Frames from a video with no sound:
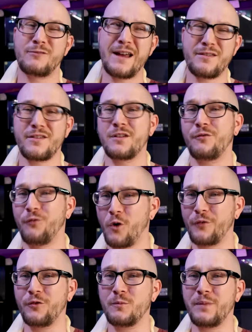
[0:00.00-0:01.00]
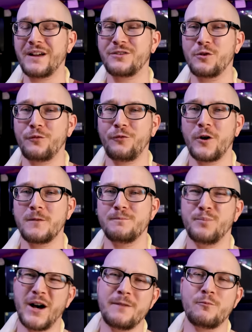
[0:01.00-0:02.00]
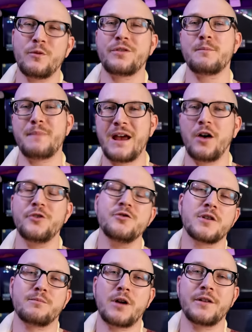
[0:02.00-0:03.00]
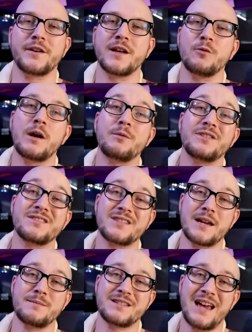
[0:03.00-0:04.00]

rather than 4 foot by 2 foot, but with a male, you could probably get away with the same